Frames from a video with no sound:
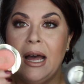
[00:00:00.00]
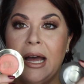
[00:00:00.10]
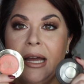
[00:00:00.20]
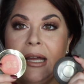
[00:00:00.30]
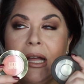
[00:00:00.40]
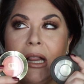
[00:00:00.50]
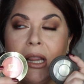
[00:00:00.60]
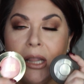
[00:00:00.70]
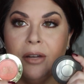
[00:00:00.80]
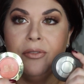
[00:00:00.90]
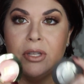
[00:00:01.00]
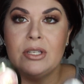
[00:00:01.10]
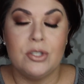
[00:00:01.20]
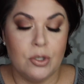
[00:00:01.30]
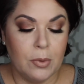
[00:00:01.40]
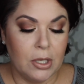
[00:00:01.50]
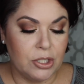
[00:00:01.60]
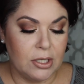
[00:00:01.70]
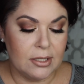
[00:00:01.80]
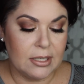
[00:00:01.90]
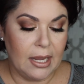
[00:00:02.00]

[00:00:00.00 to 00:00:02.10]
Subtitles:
I love these 2 blushes.